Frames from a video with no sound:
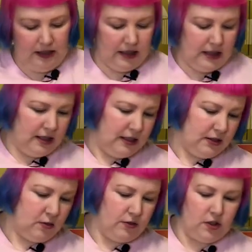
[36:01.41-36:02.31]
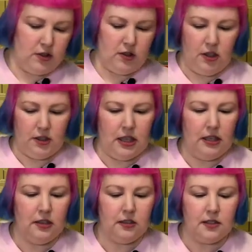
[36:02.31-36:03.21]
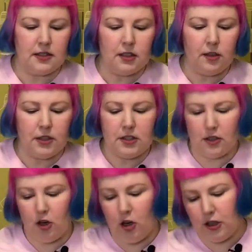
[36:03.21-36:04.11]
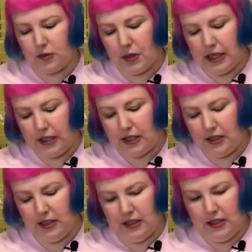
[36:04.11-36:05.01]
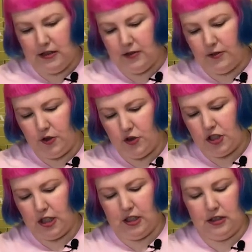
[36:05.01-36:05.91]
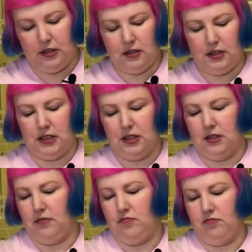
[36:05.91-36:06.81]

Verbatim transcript: And we've just got this lovely sort of hot pink fuchsia uh,